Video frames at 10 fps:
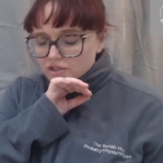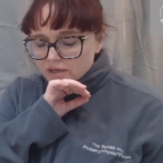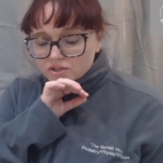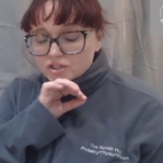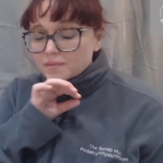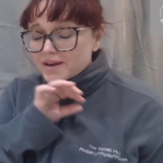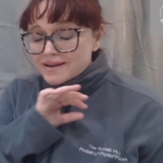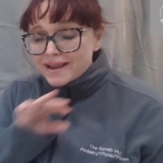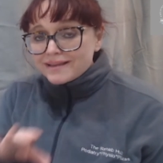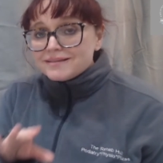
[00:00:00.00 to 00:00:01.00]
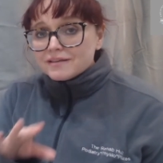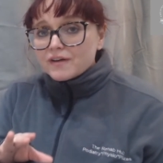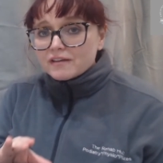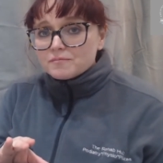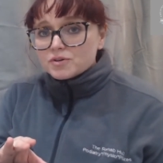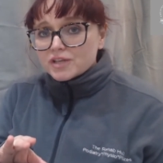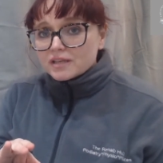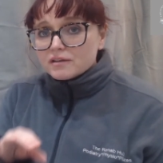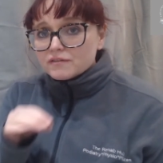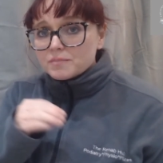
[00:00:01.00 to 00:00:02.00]
just about
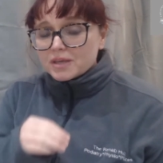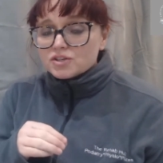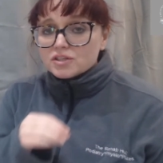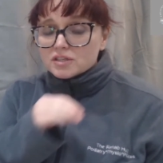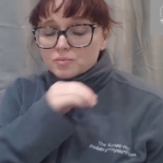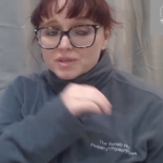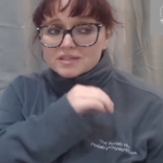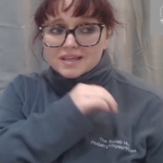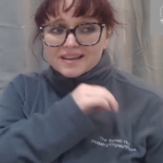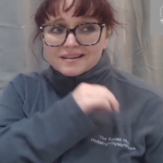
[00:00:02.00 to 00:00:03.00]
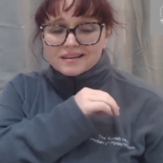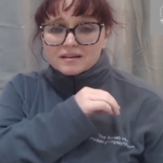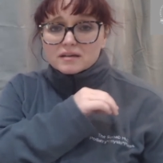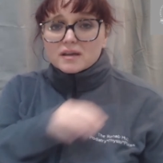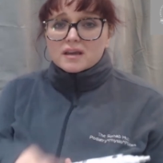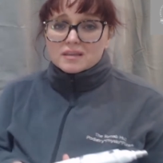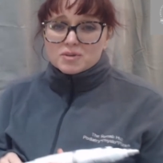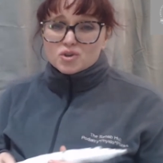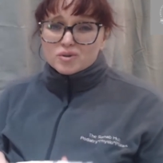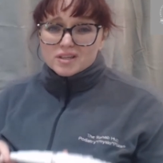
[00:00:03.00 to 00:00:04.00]
95% of the patients that we see in here, the
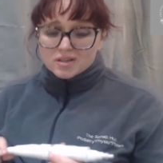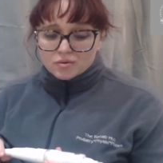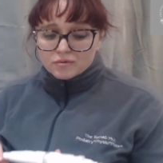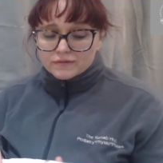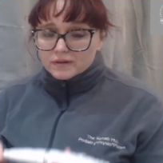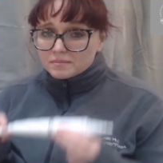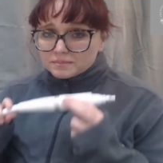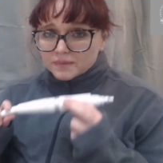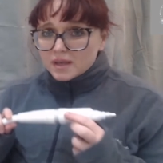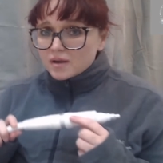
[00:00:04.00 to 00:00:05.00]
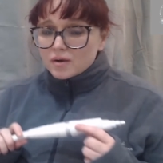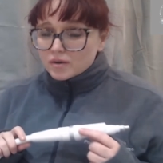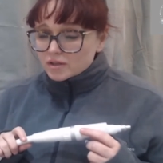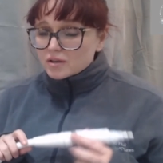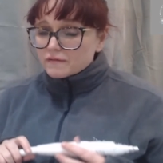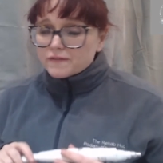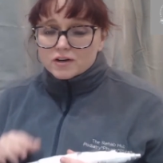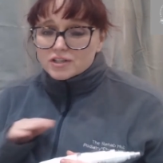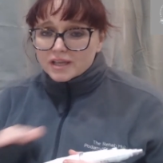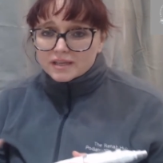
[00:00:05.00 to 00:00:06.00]
majority of them,
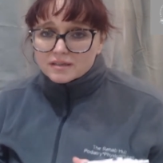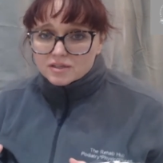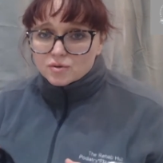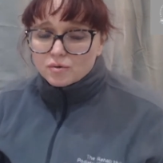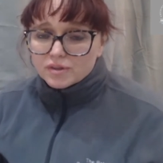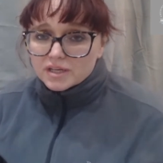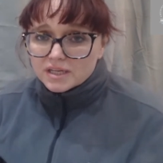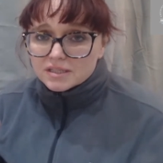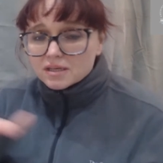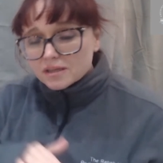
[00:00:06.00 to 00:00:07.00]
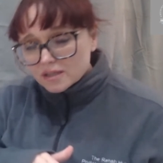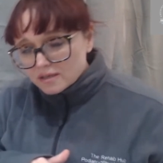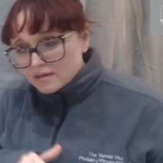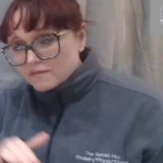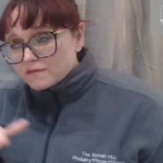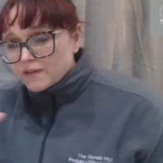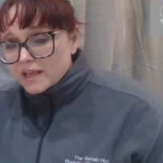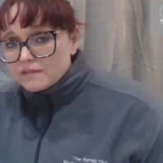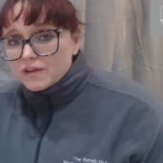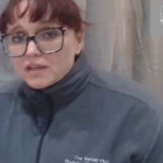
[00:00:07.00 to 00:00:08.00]
first line is all they need. They
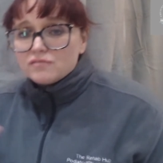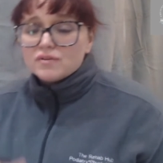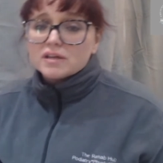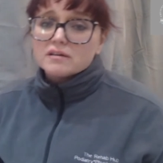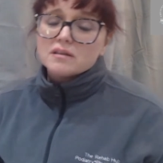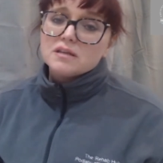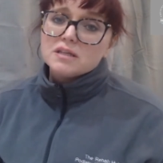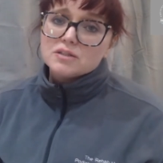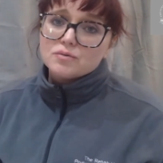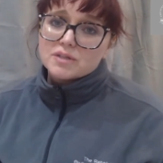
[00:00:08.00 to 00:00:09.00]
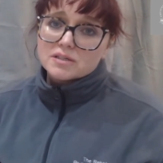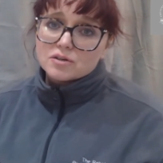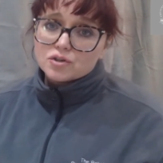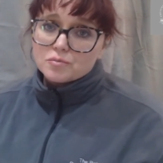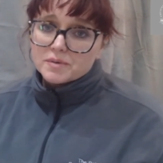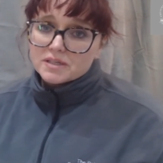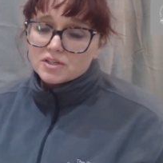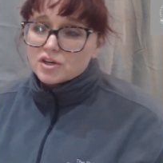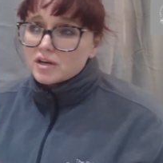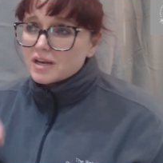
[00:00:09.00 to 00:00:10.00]
very, very rare that they need to go to a surgical
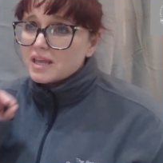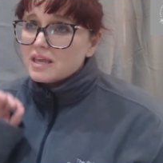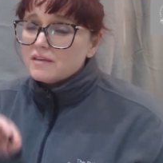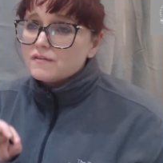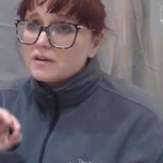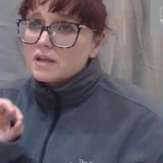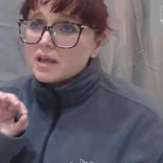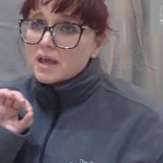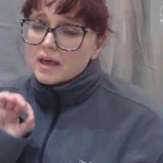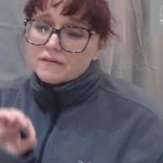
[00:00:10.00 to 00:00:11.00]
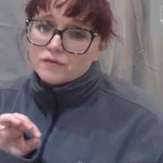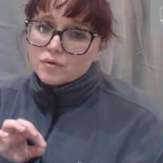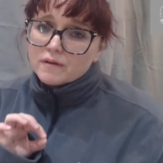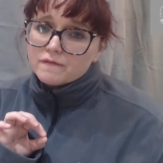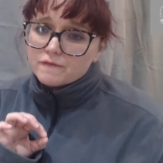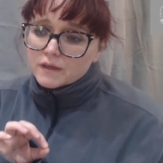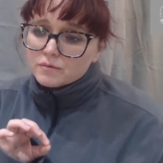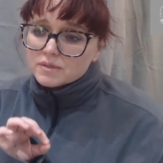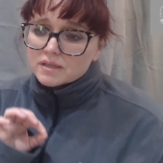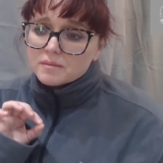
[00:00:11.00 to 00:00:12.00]
procedure. And even if you have
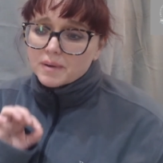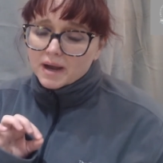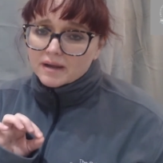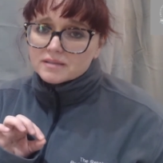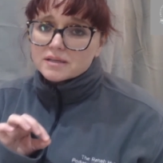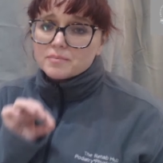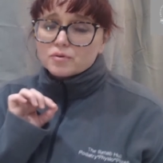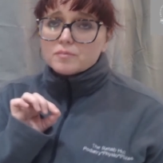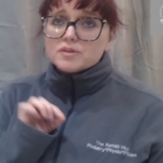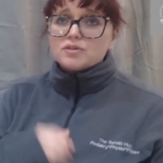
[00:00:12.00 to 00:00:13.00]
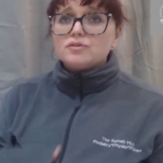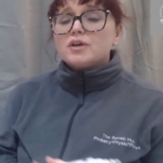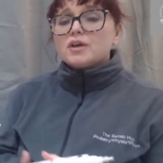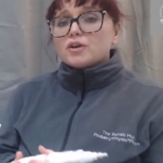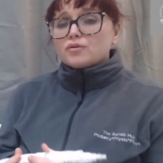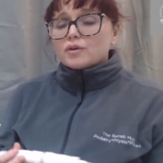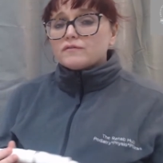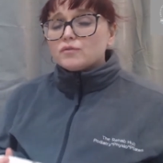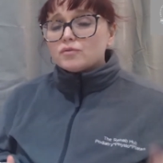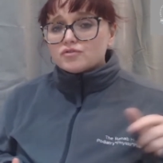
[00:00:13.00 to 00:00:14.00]
failed in the past, I promise you, you
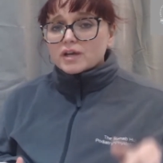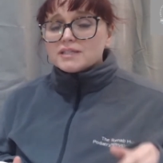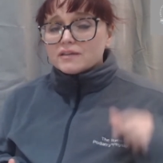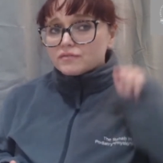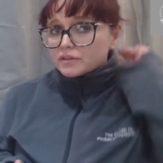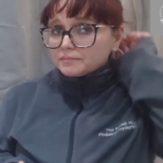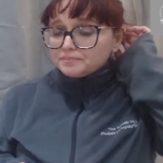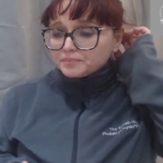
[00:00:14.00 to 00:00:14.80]
have not tried everything.